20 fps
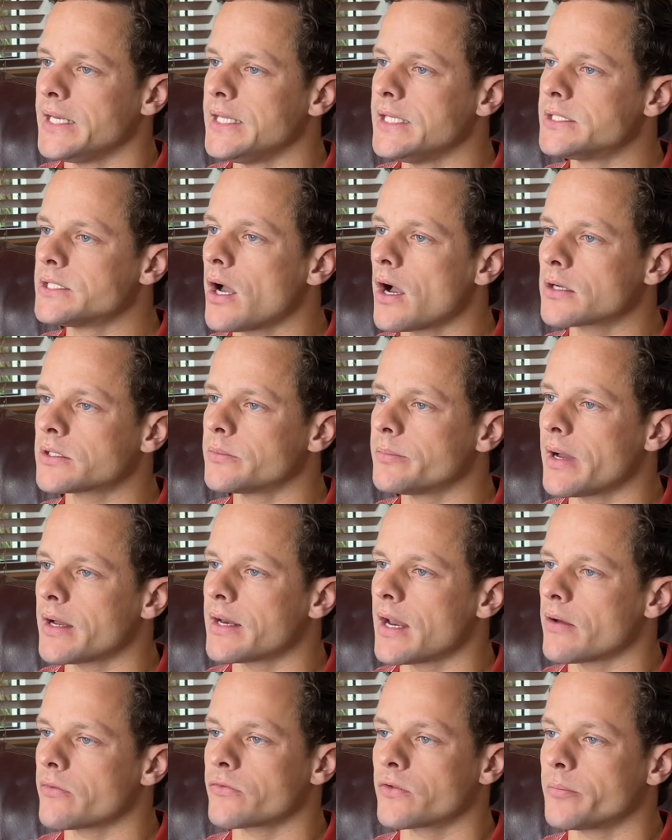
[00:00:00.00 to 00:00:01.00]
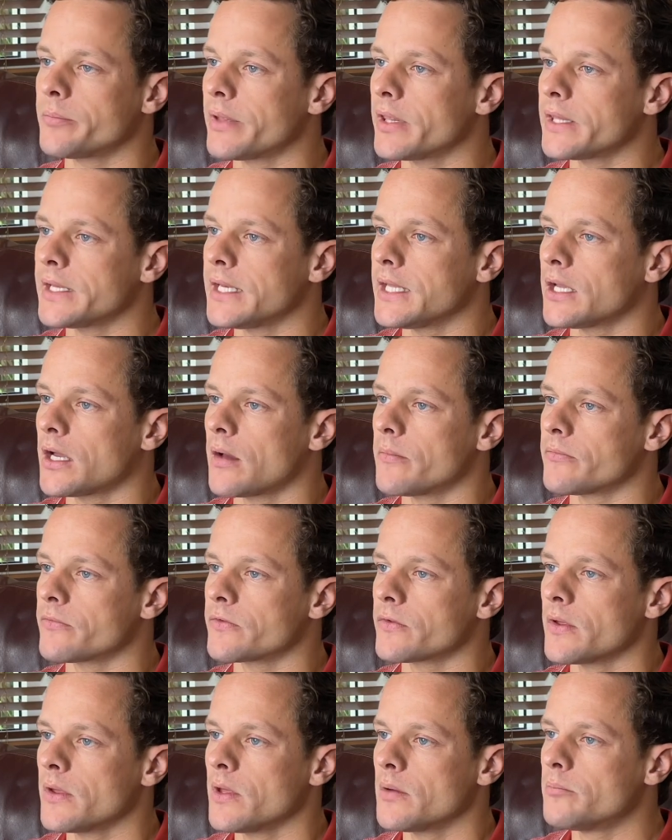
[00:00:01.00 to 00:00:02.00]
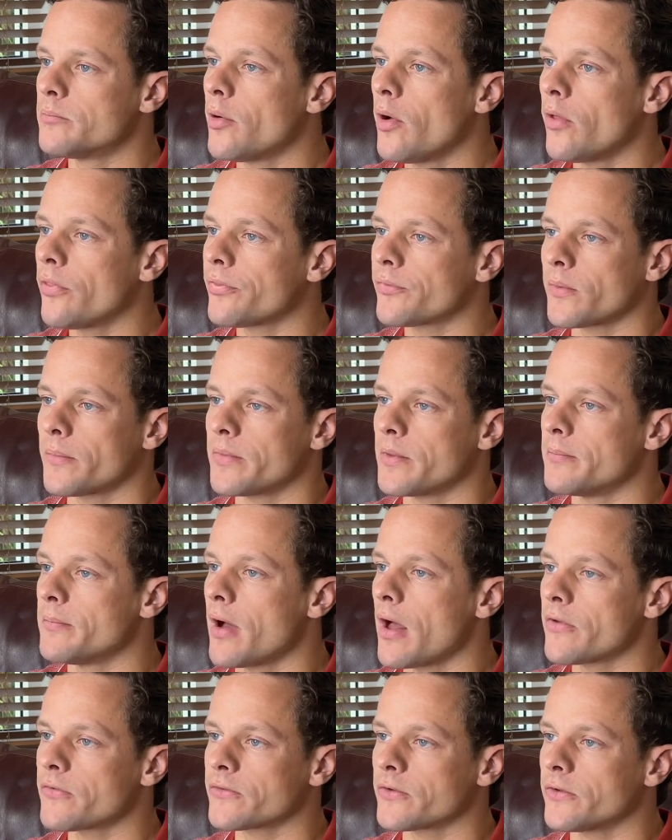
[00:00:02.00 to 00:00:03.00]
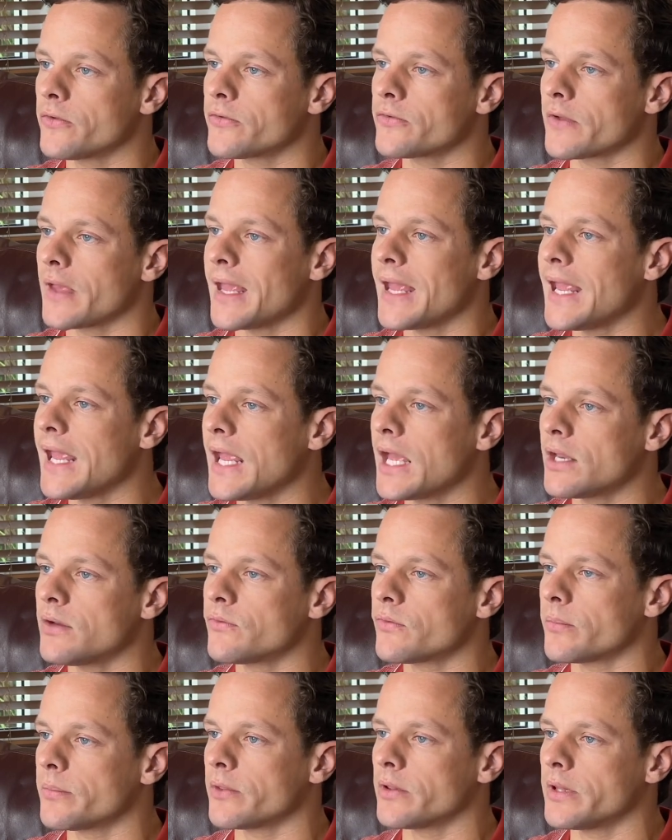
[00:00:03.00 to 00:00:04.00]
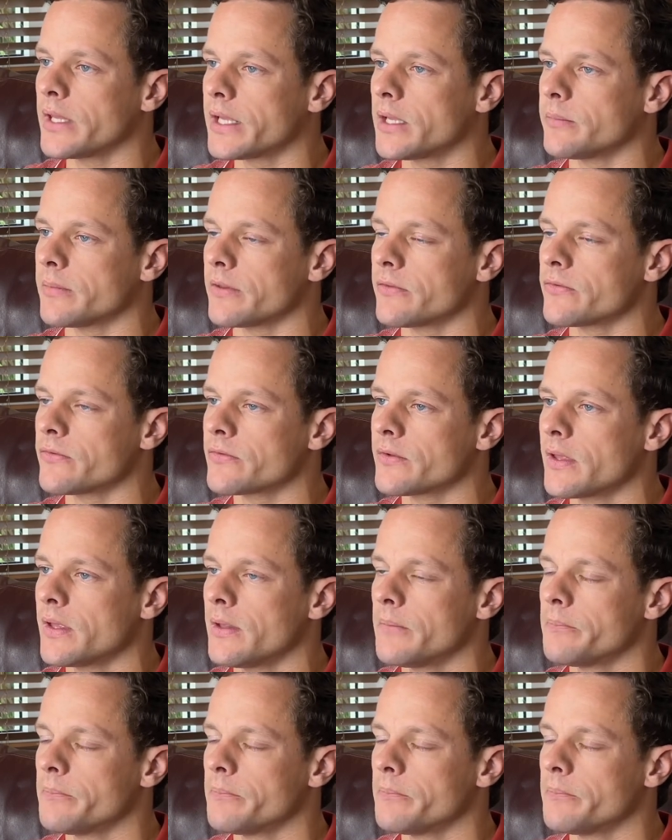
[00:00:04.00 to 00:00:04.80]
he talked about how stability comes both from the muscles and from the ligaments.